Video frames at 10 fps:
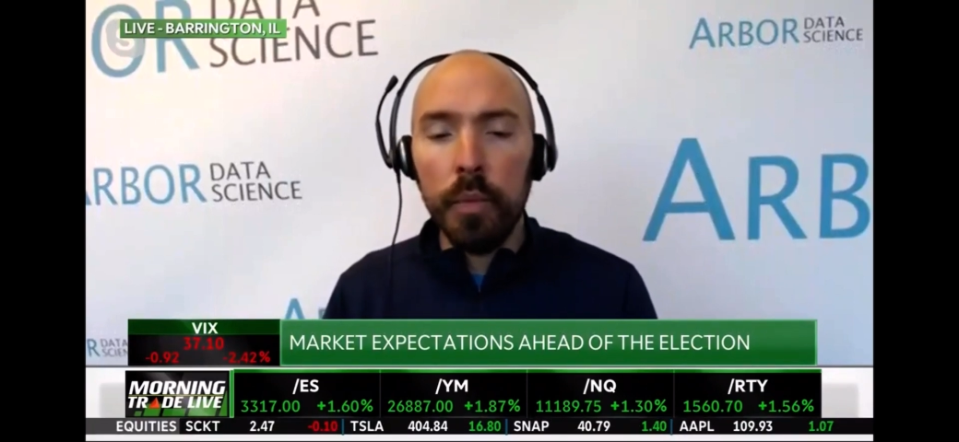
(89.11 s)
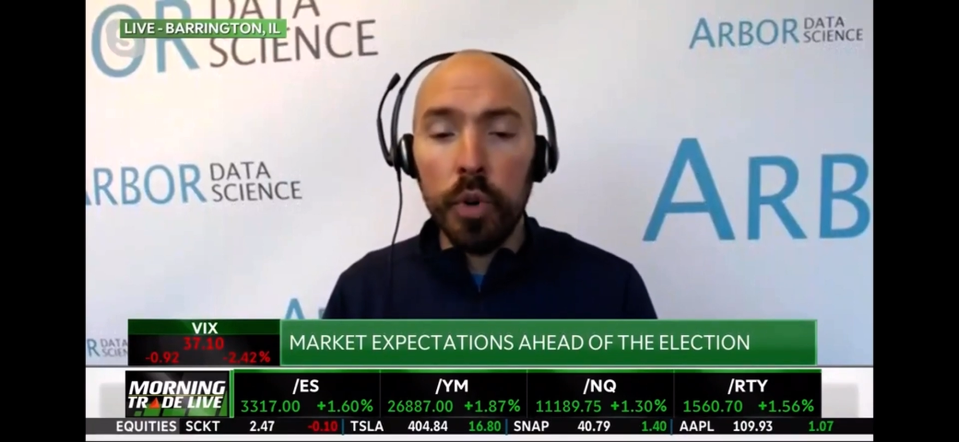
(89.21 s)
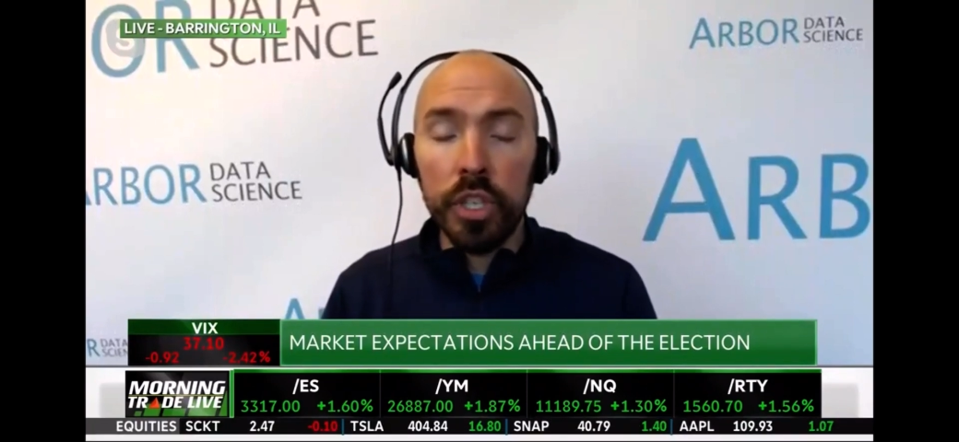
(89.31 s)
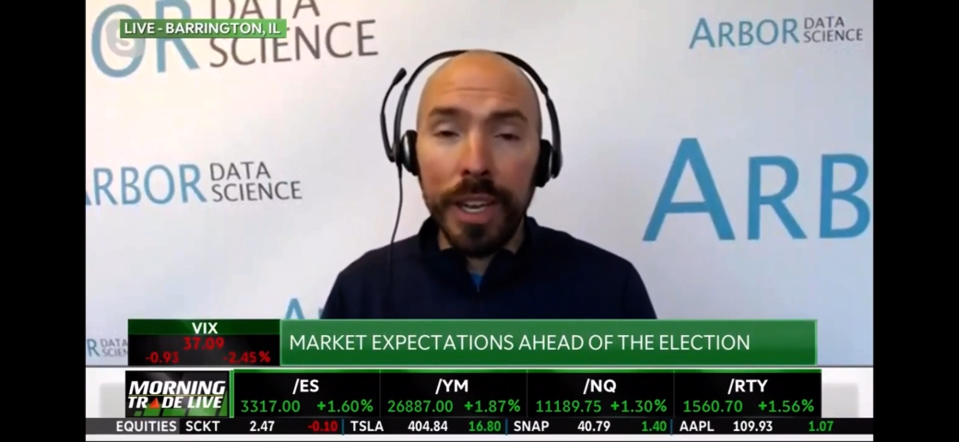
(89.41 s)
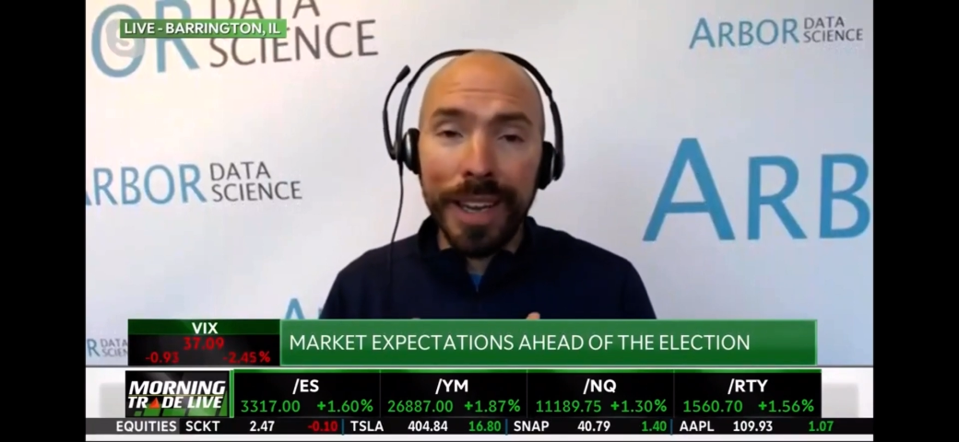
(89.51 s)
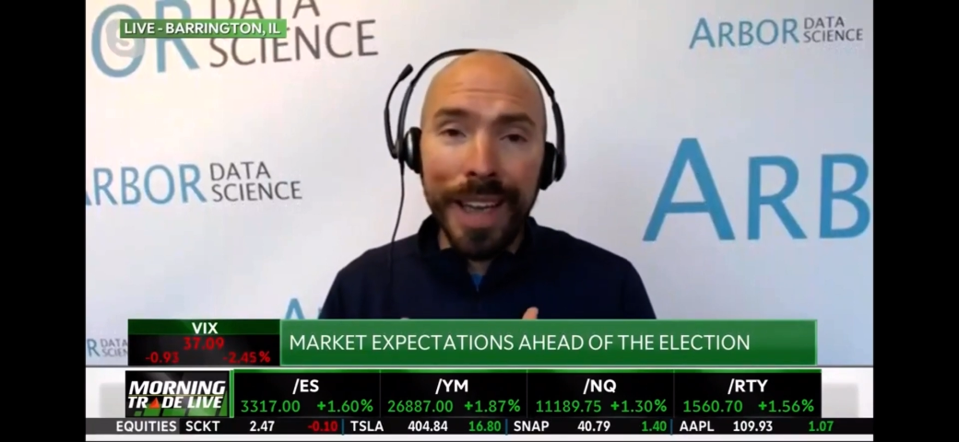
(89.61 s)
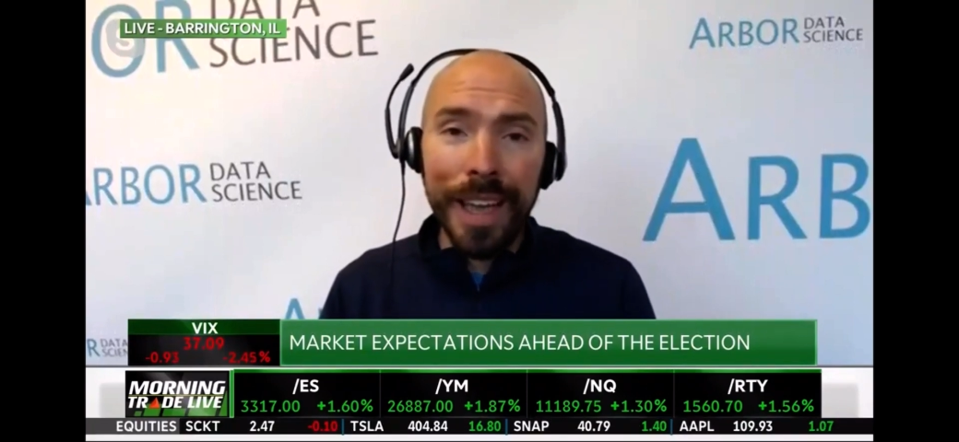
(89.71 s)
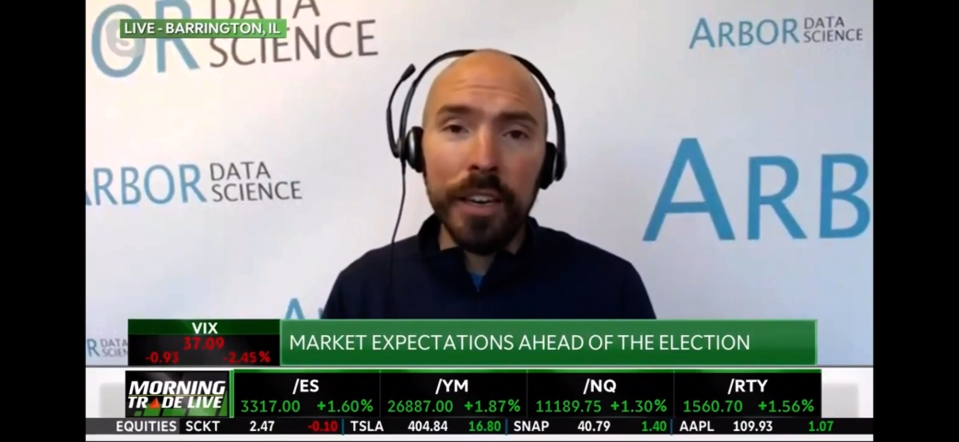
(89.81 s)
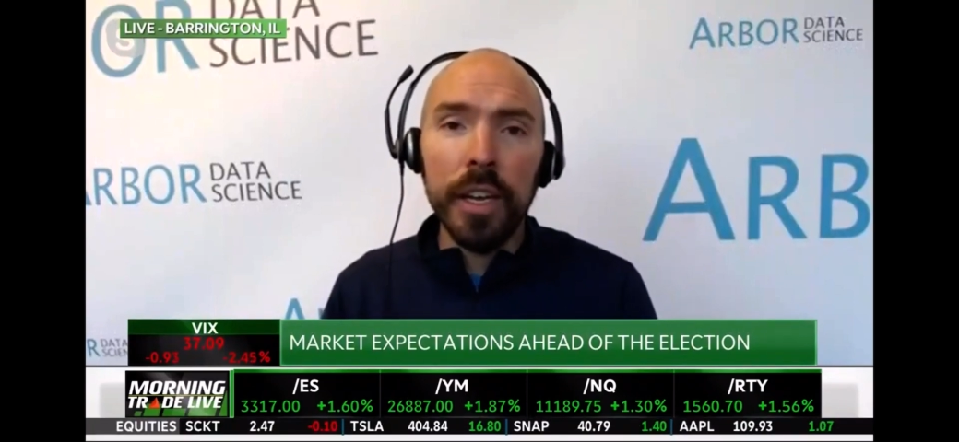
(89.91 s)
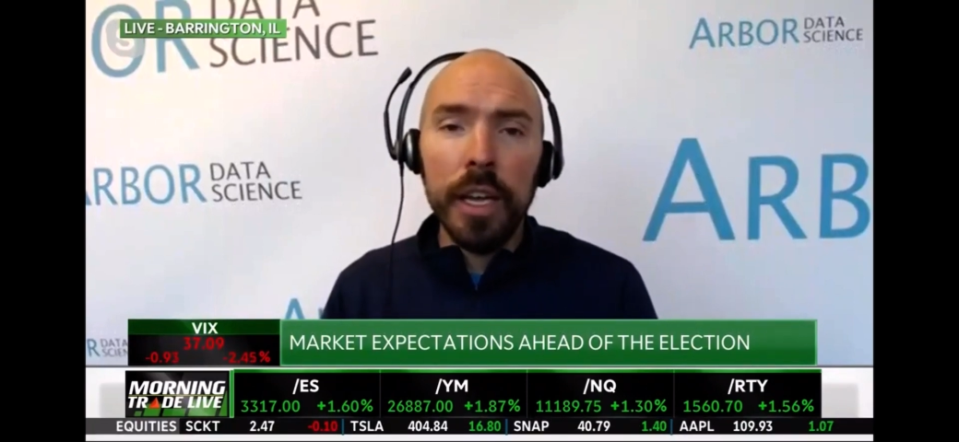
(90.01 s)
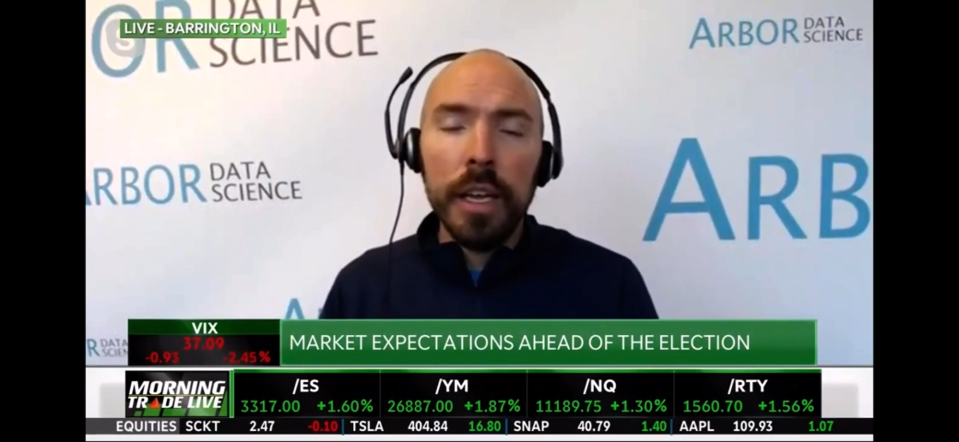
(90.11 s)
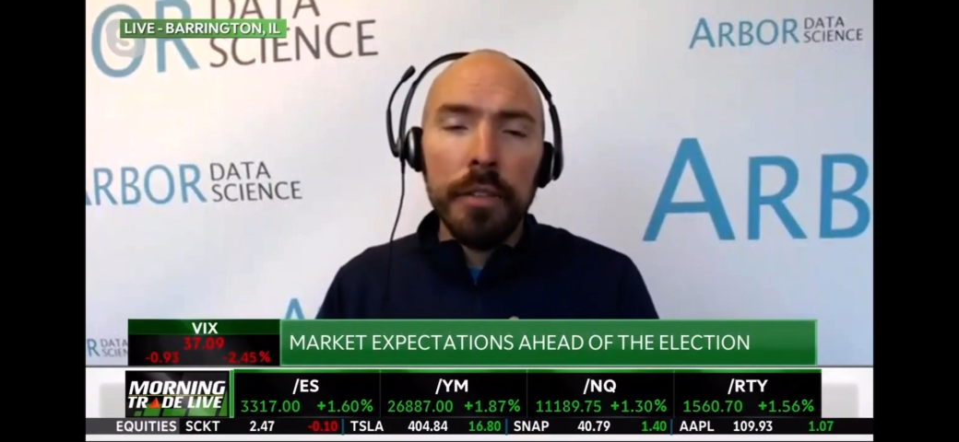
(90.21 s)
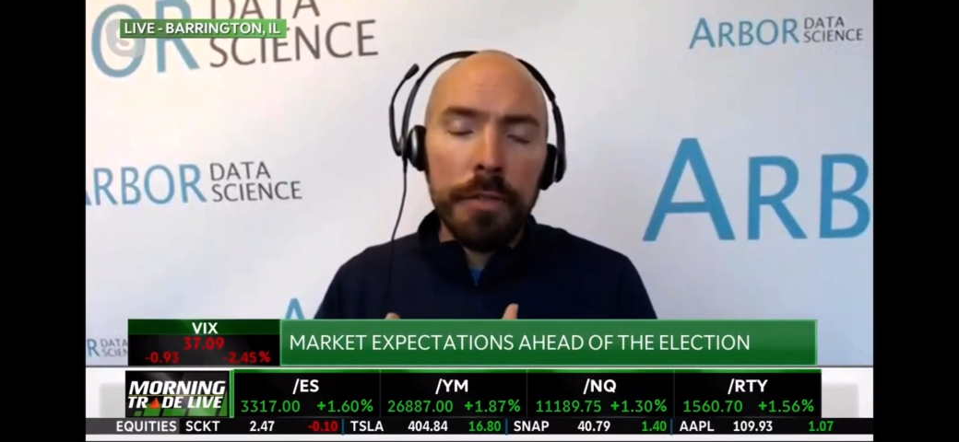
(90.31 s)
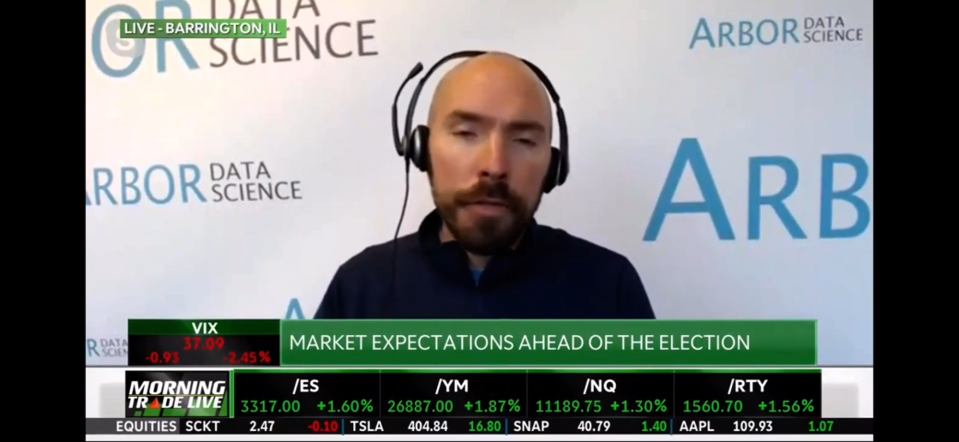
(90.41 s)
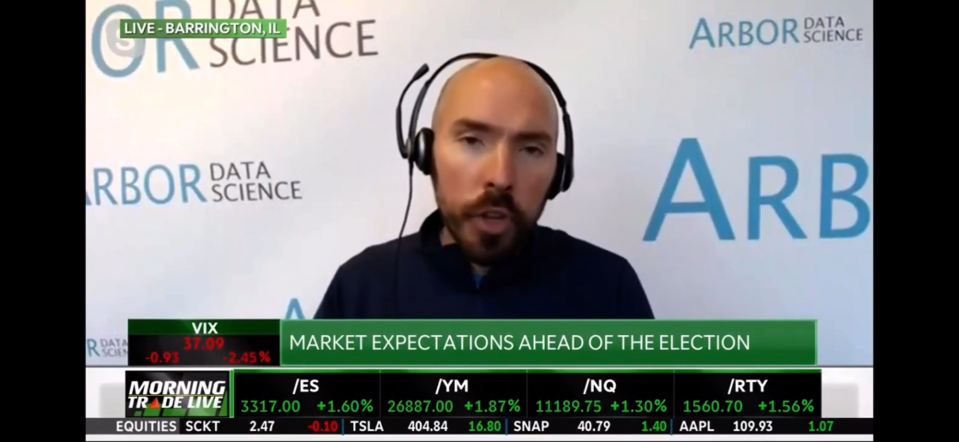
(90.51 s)
which again
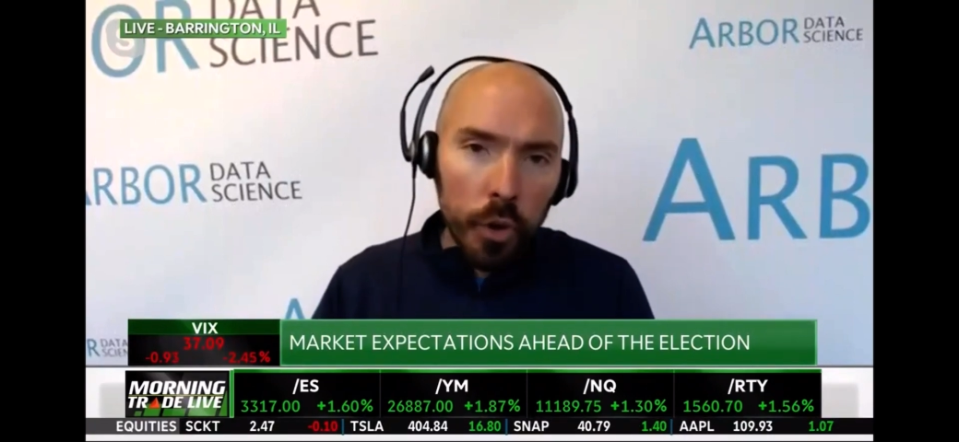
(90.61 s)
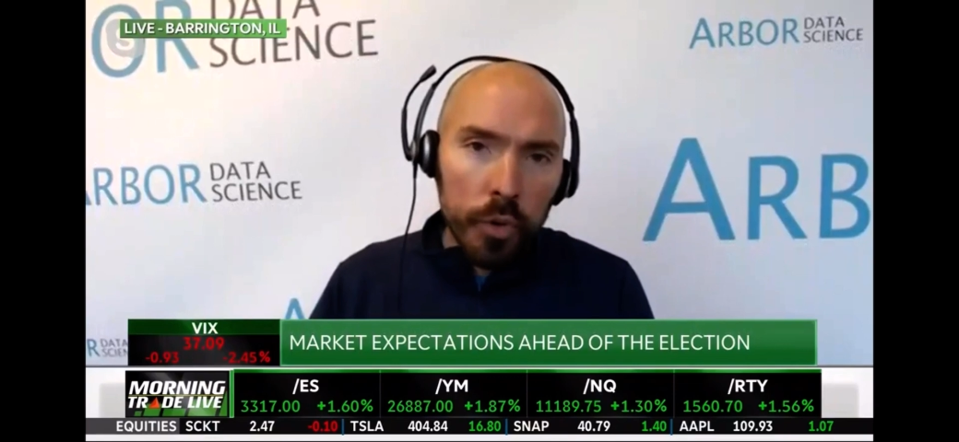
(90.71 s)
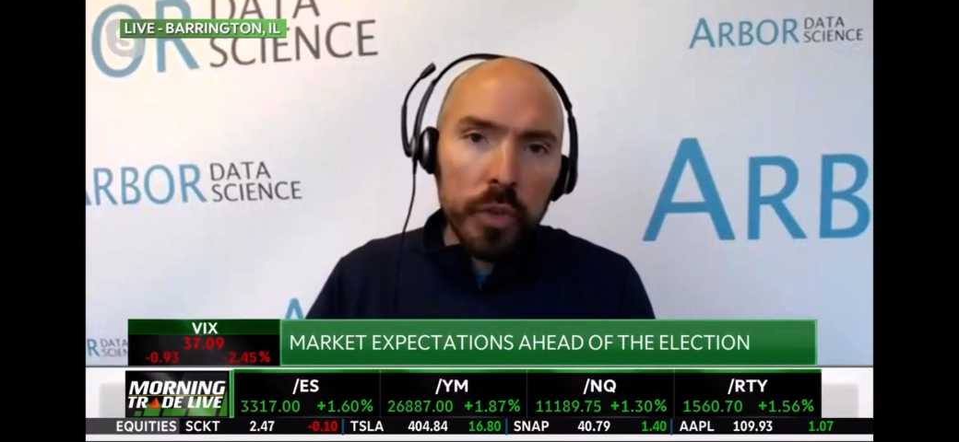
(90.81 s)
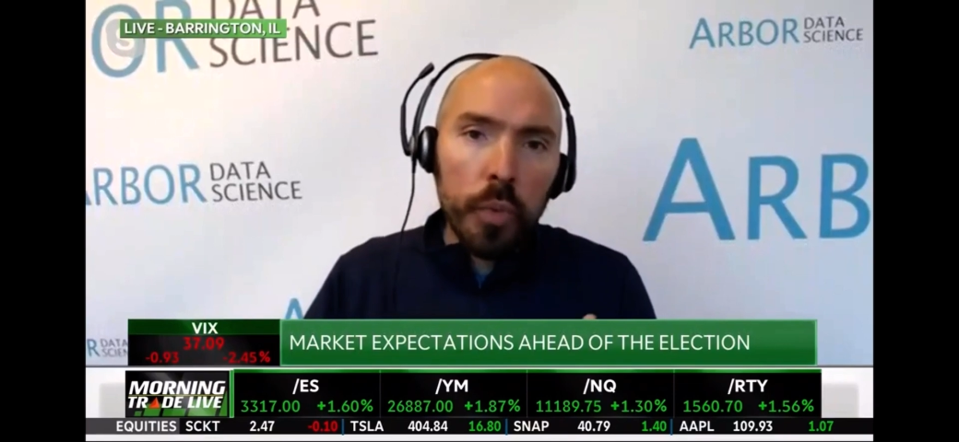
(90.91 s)
goes